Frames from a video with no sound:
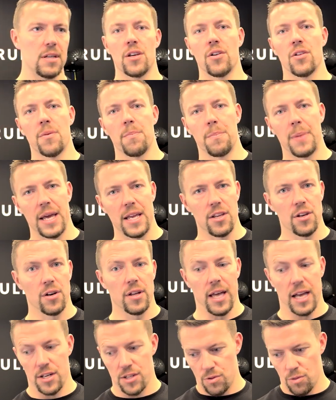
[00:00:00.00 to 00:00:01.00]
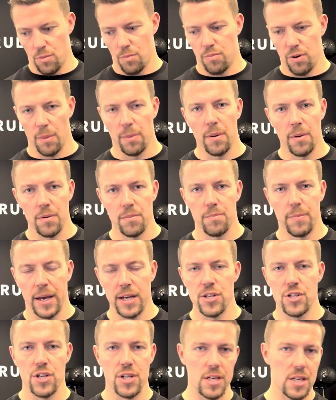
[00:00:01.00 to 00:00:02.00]
You've got the bench, you've got actual proper
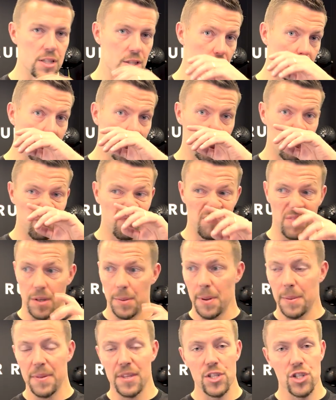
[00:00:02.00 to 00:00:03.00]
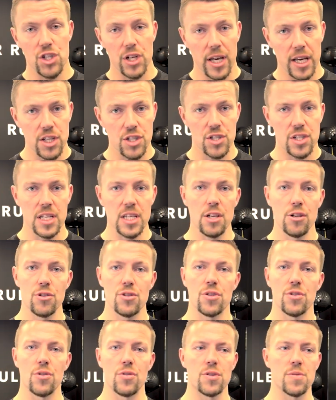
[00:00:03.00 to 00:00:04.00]
benches, you've got maybe the GHD you
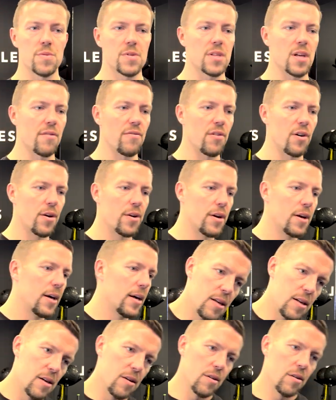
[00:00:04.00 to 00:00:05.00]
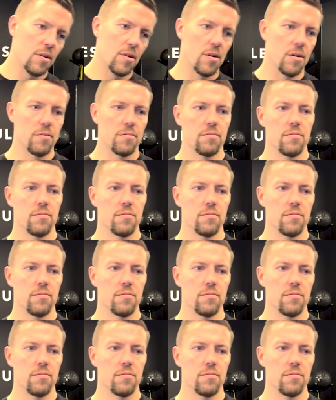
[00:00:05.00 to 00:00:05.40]
used to do some stuff on. You've got